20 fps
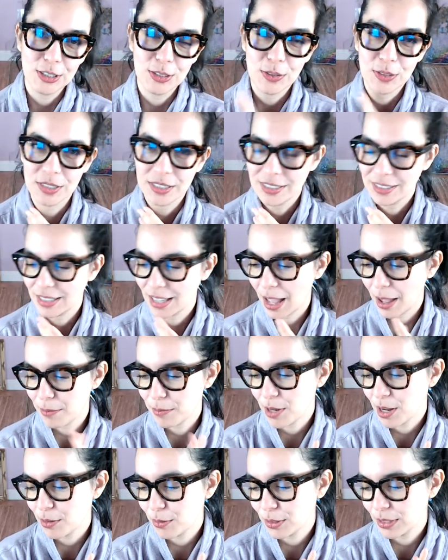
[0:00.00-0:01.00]
So it's
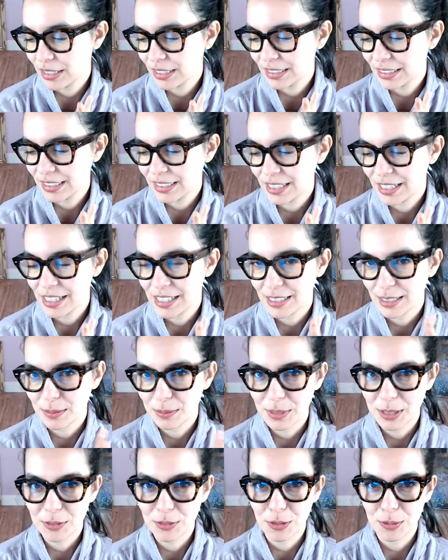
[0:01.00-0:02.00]
I'm not really seeing it as
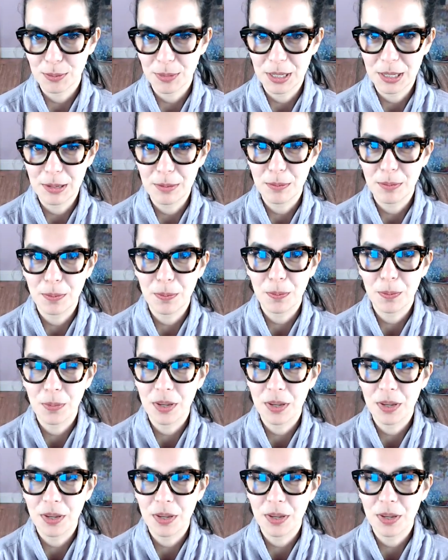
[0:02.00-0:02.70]
something for me,